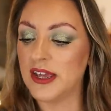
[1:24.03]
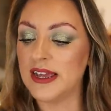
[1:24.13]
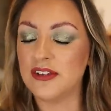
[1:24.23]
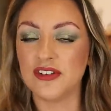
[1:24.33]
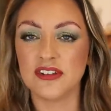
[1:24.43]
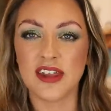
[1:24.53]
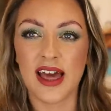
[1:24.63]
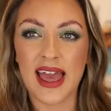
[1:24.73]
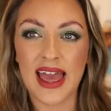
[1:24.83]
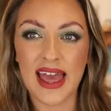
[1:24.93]
It's just
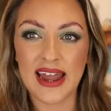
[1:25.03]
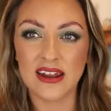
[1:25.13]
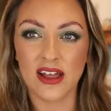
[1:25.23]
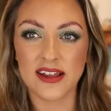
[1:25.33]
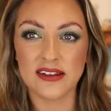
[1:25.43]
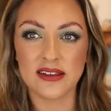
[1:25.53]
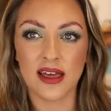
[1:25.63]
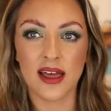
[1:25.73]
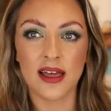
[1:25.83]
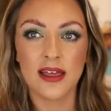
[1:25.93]
that hair
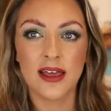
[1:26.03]
lighter.